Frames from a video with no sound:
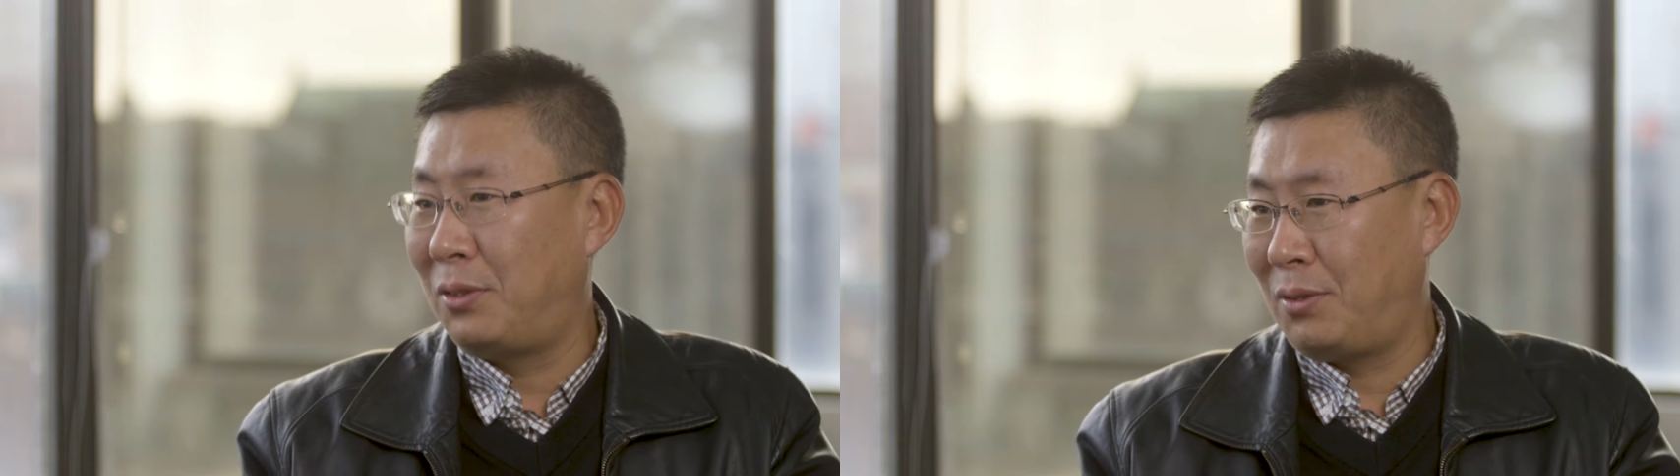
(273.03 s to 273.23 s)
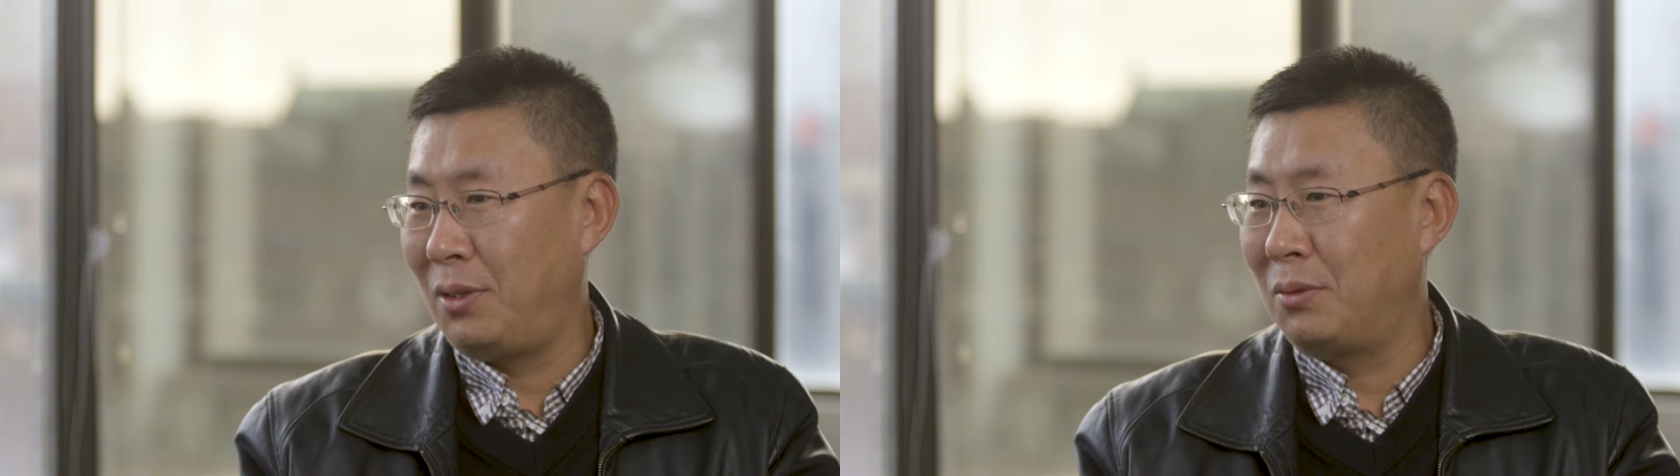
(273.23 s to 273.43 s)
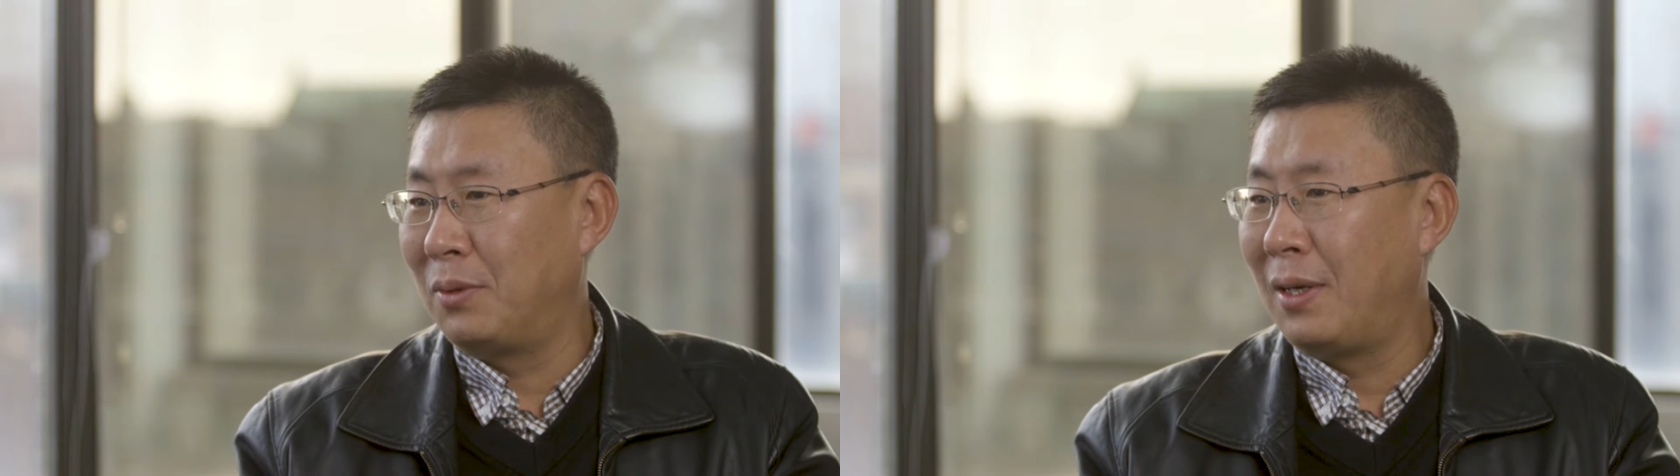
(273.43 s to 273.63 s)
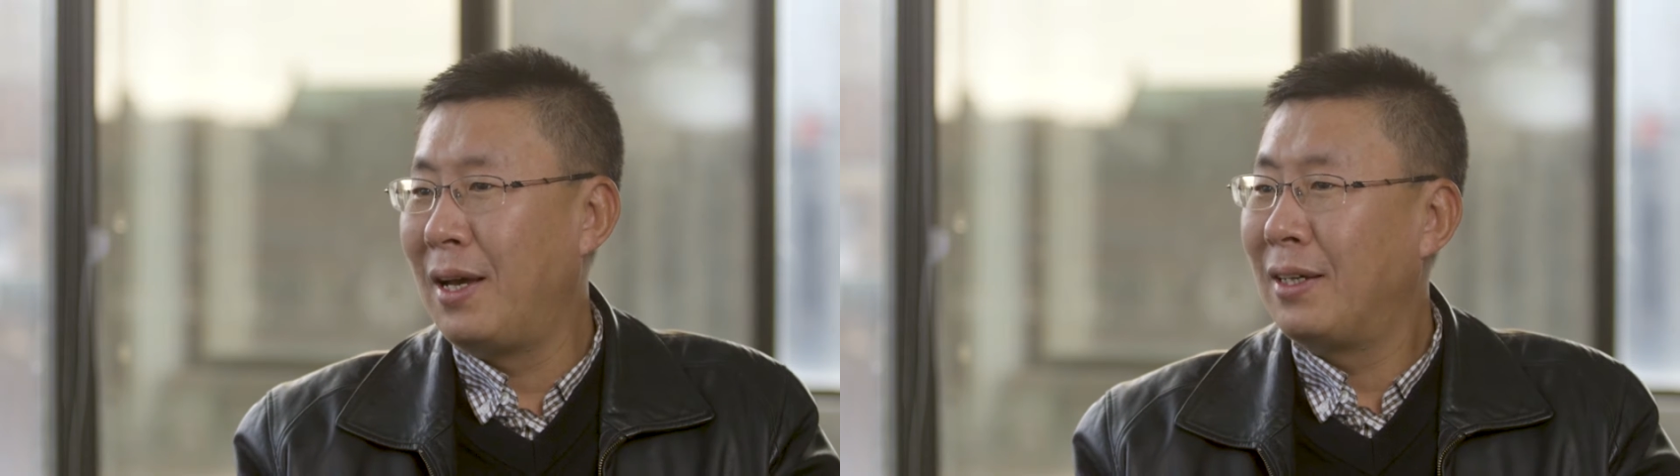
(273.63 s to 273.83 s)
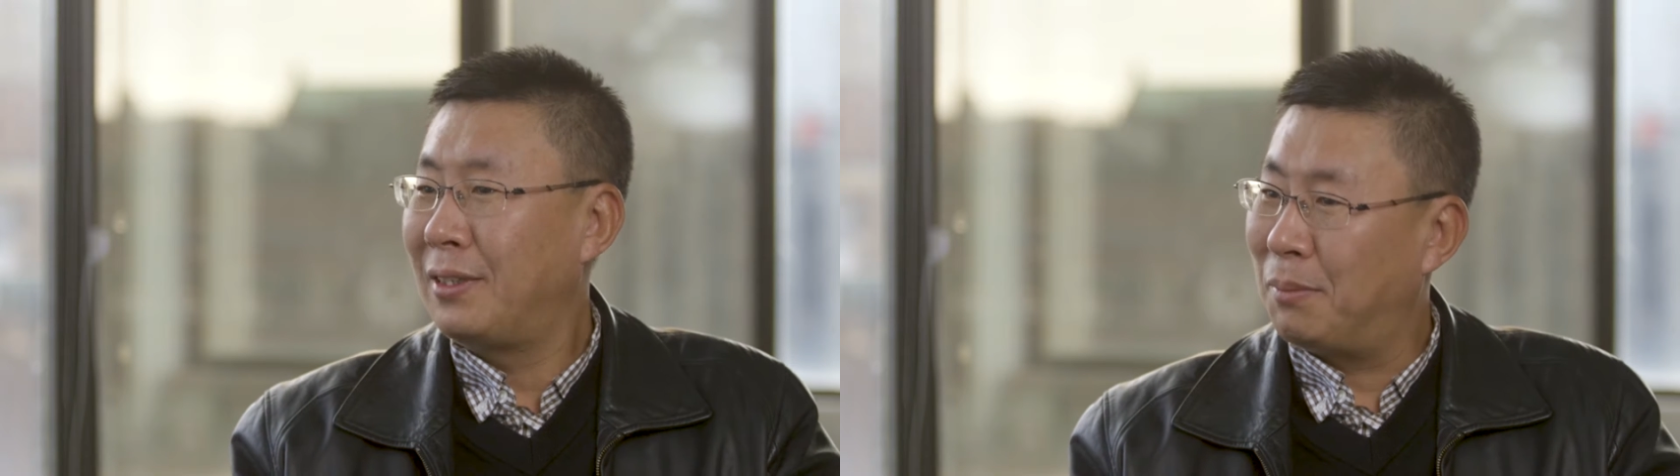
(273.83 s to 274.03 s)
to you,
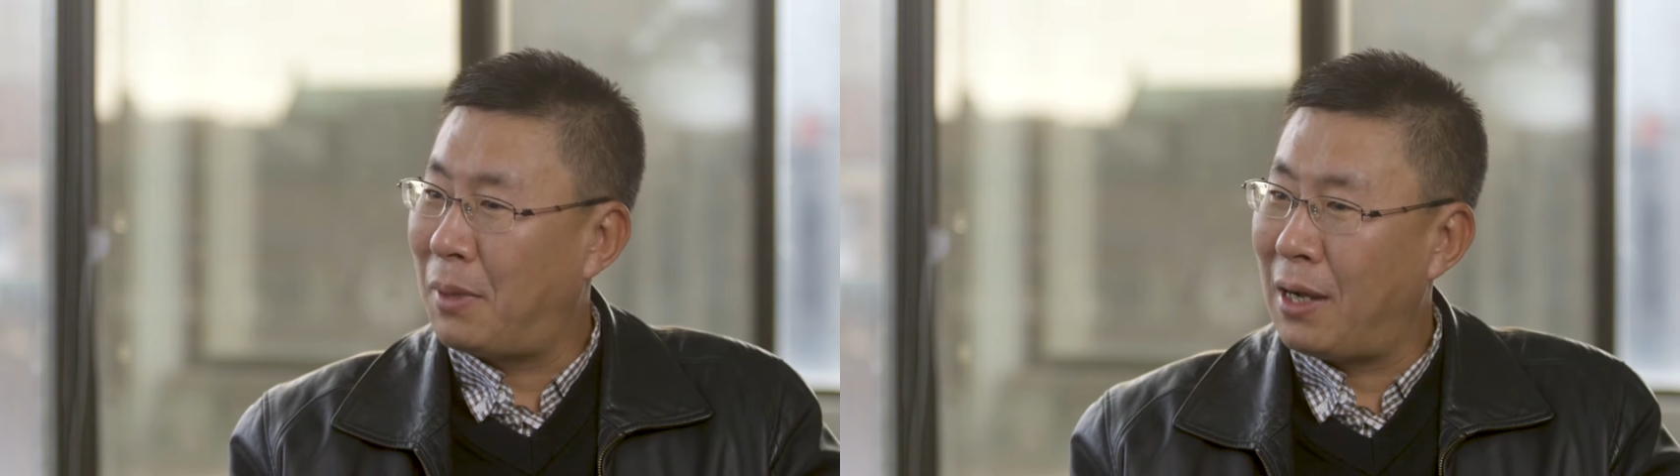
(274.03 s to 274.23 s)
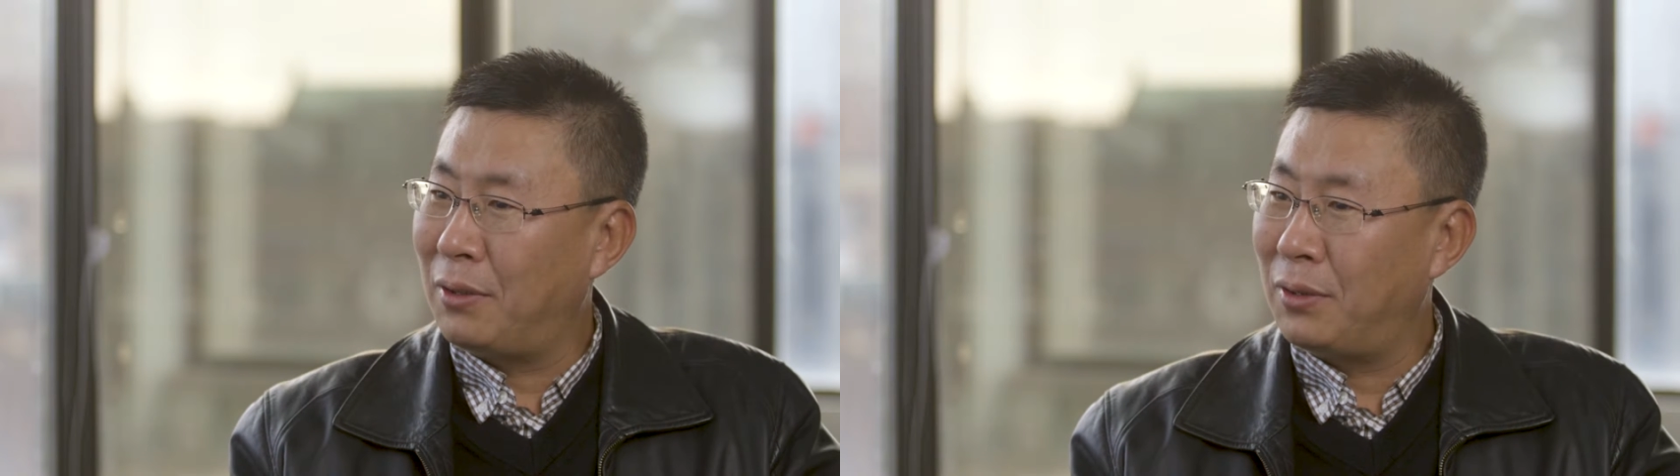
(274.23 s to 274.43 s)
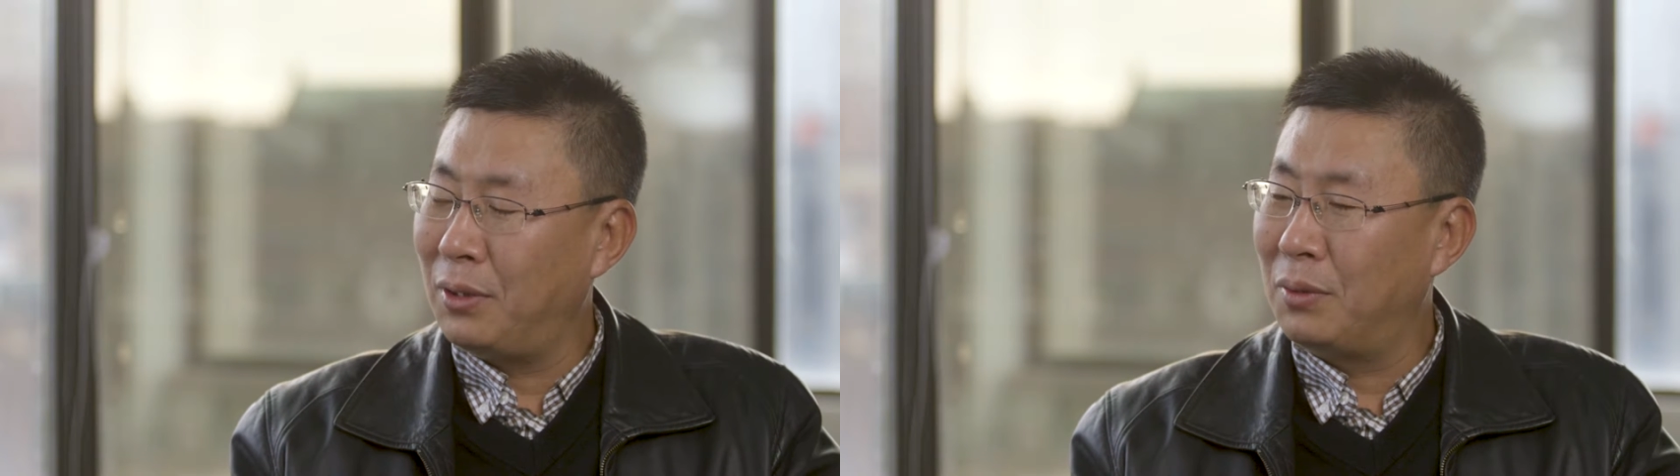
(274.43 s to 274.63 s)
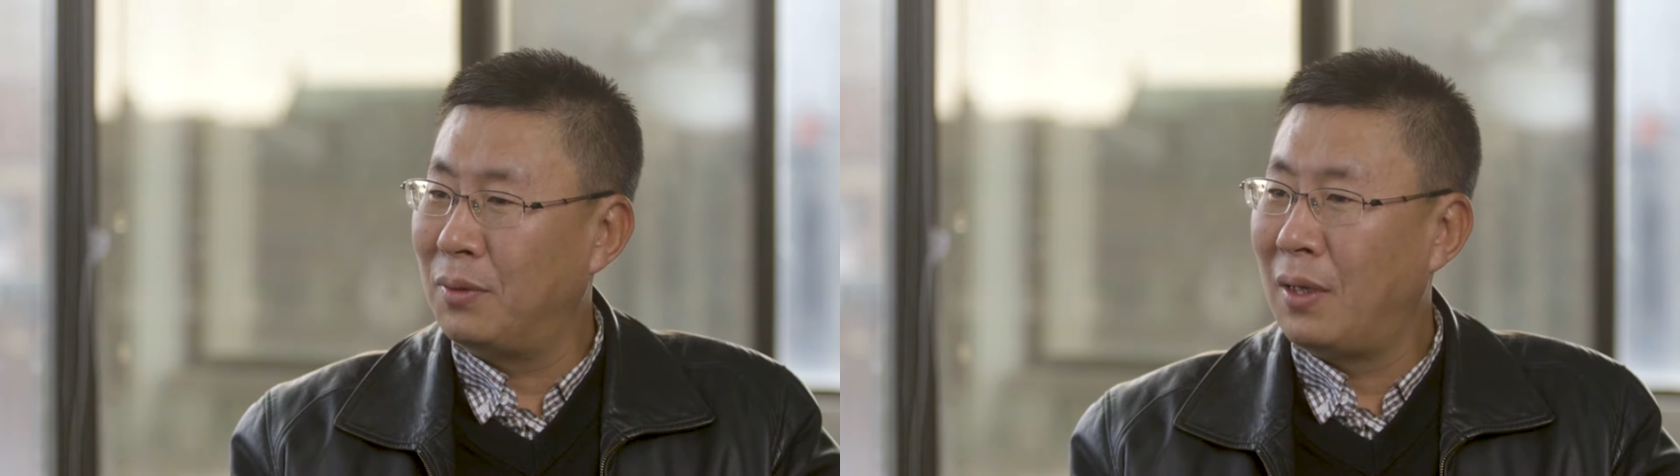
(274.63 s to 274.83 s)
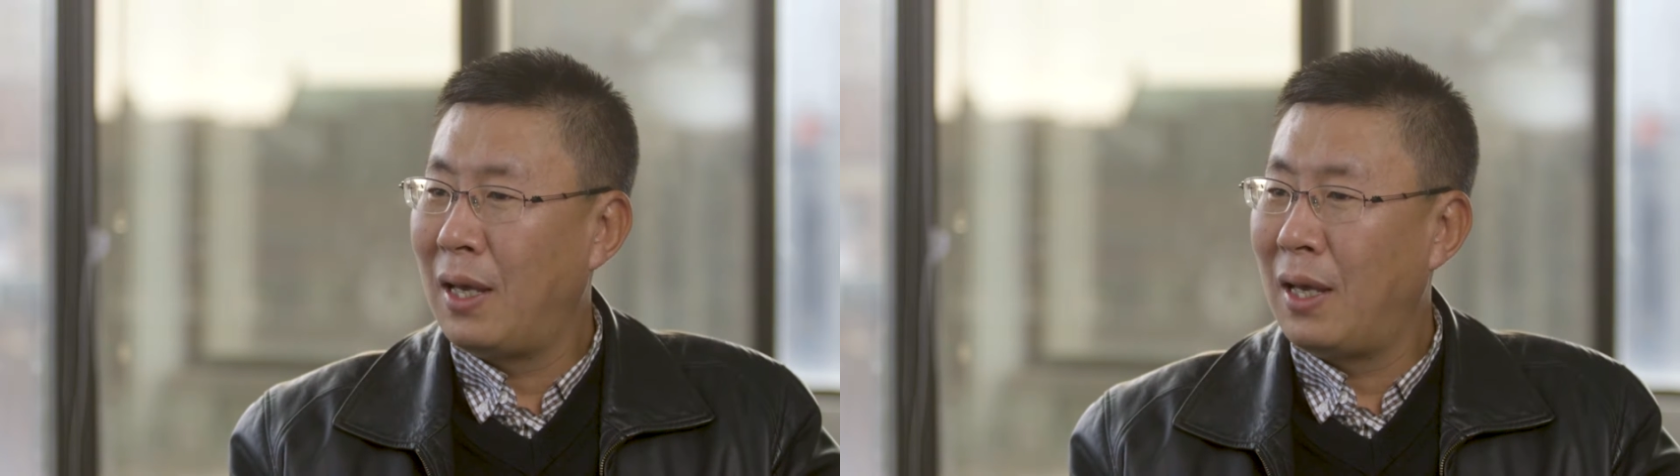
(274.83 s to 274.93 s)
smile to you.